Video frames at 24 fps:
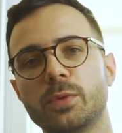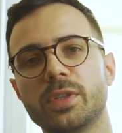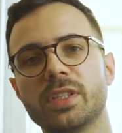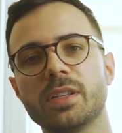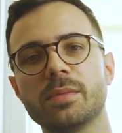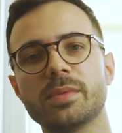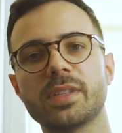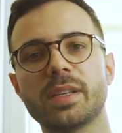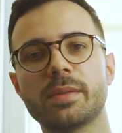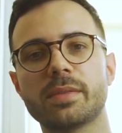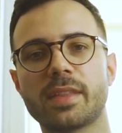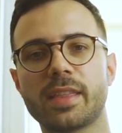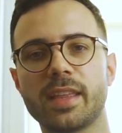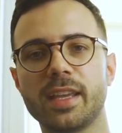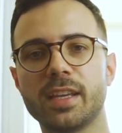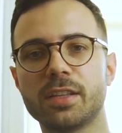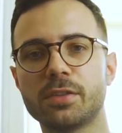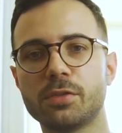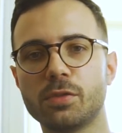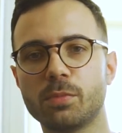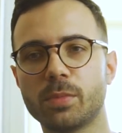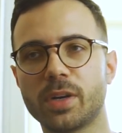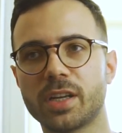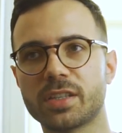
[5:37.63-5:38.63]
We sometimes
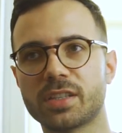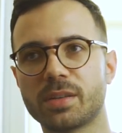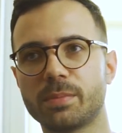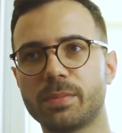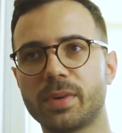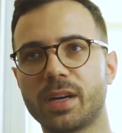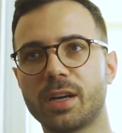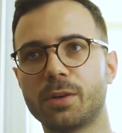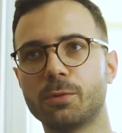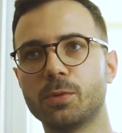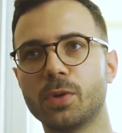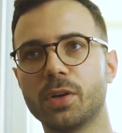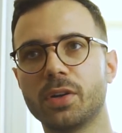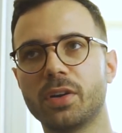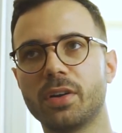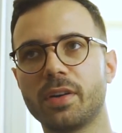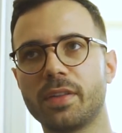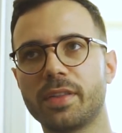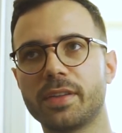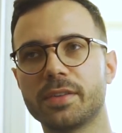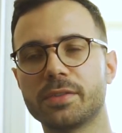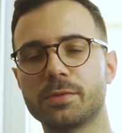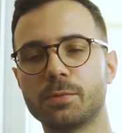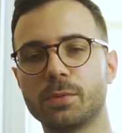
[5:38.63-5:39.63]
think too much about what
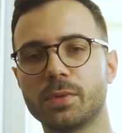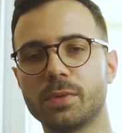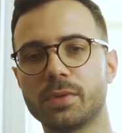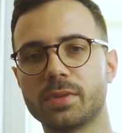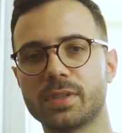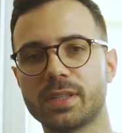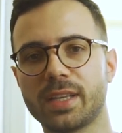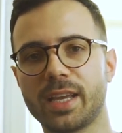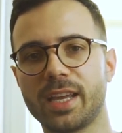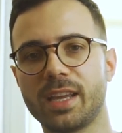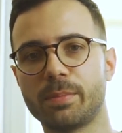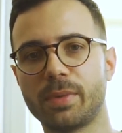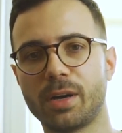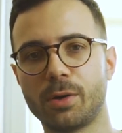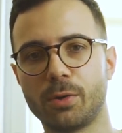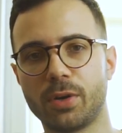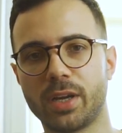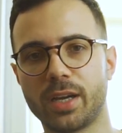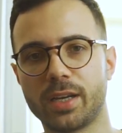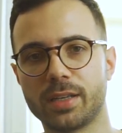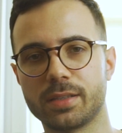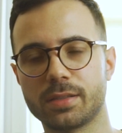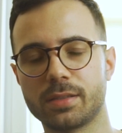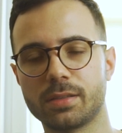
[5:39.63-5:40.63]
others will say about
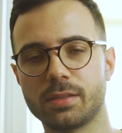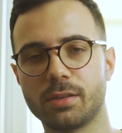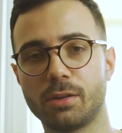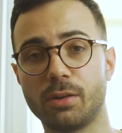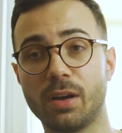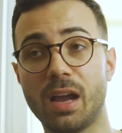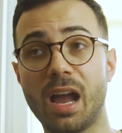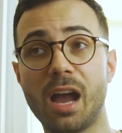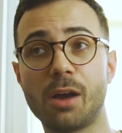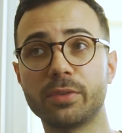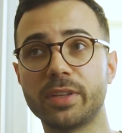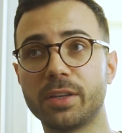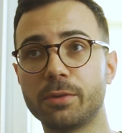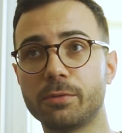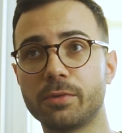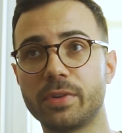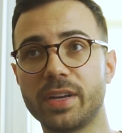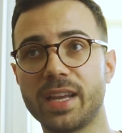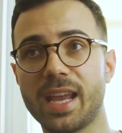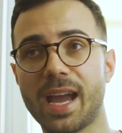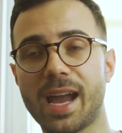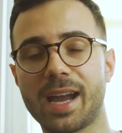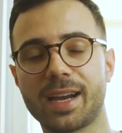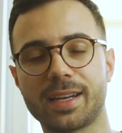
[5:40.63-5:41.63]
us or how they
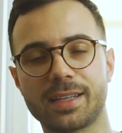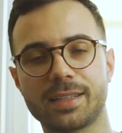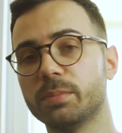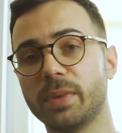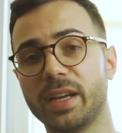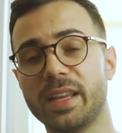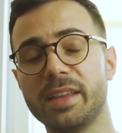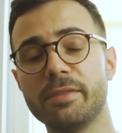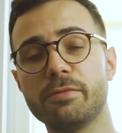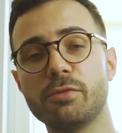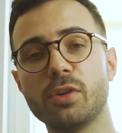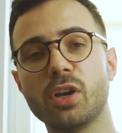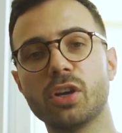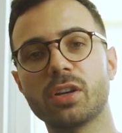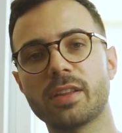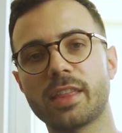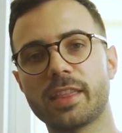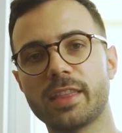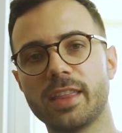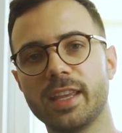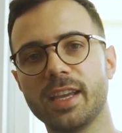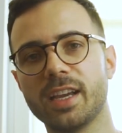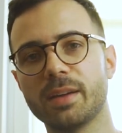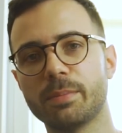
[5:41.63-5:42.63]
react. But if we're gonna
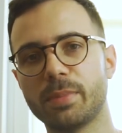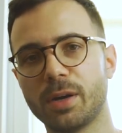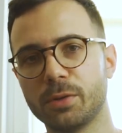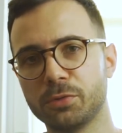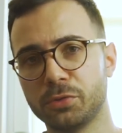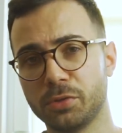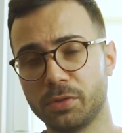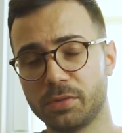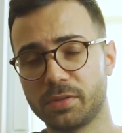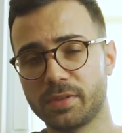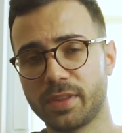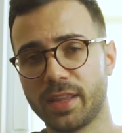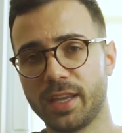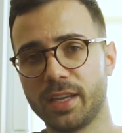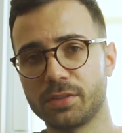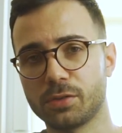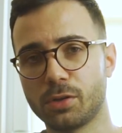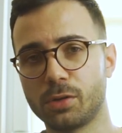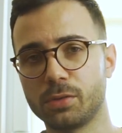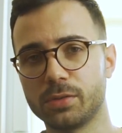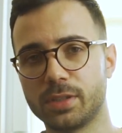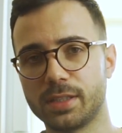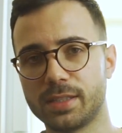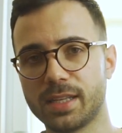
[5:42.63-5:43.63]
think about those things
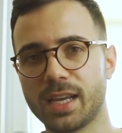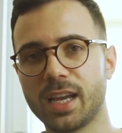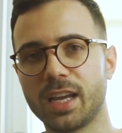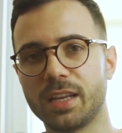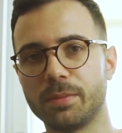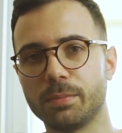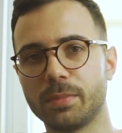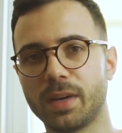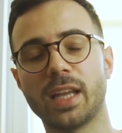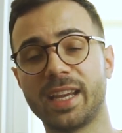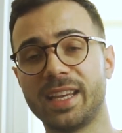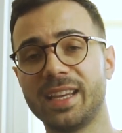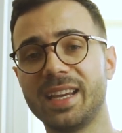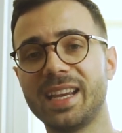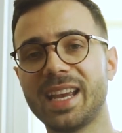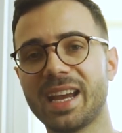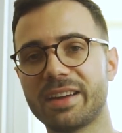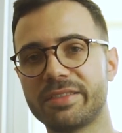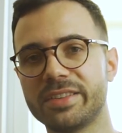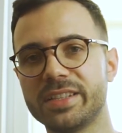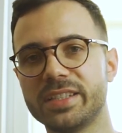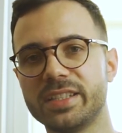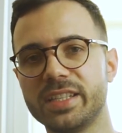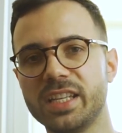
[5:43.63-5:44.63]
all the time, I can
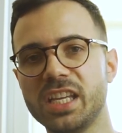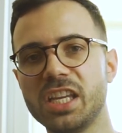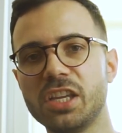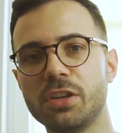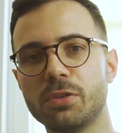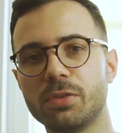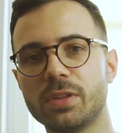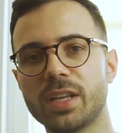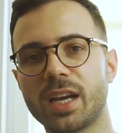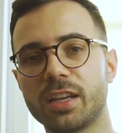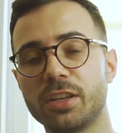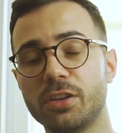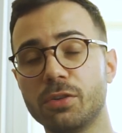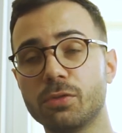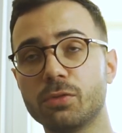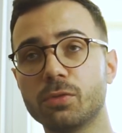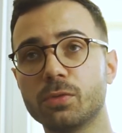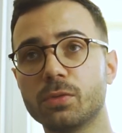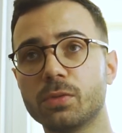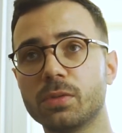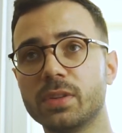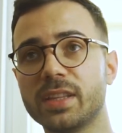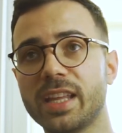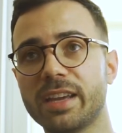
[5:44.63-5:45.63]
guarantee you that you
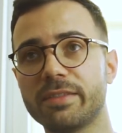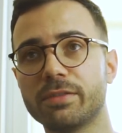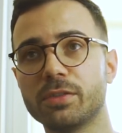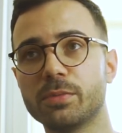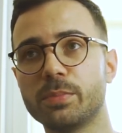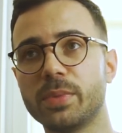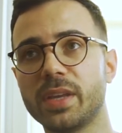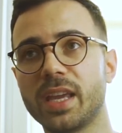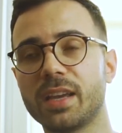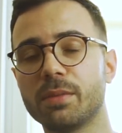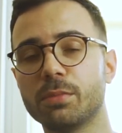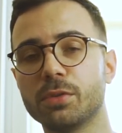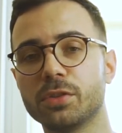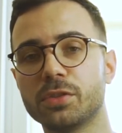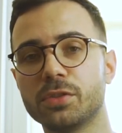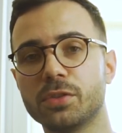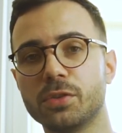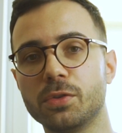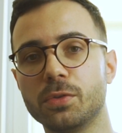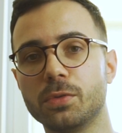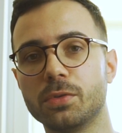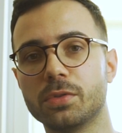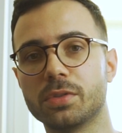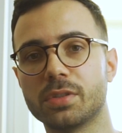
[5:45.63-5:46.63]
will never be able
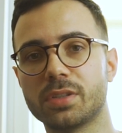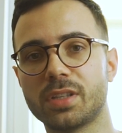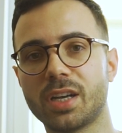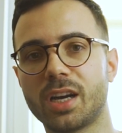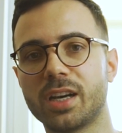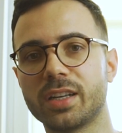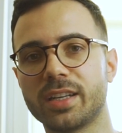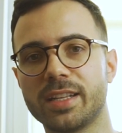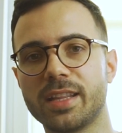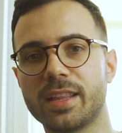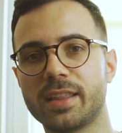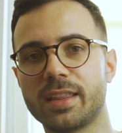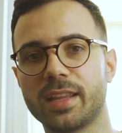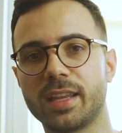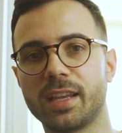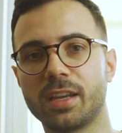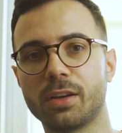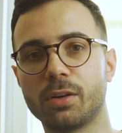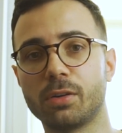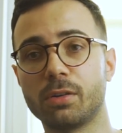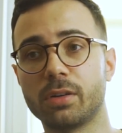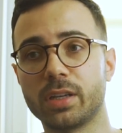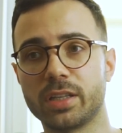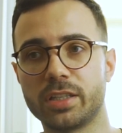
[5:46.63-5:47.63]
to start
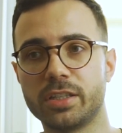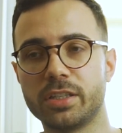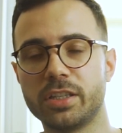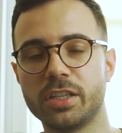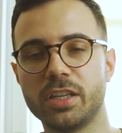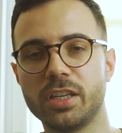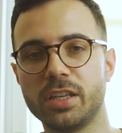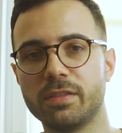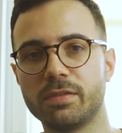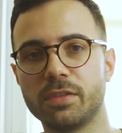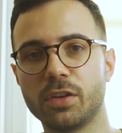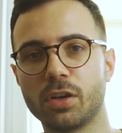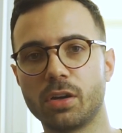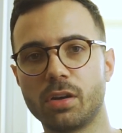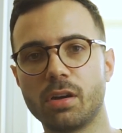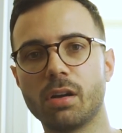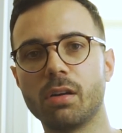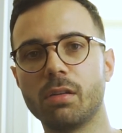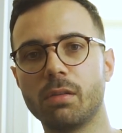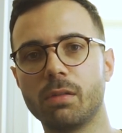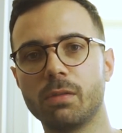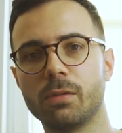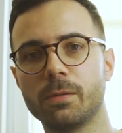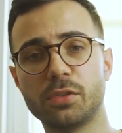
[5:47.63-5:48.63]
anything or achieve your goal.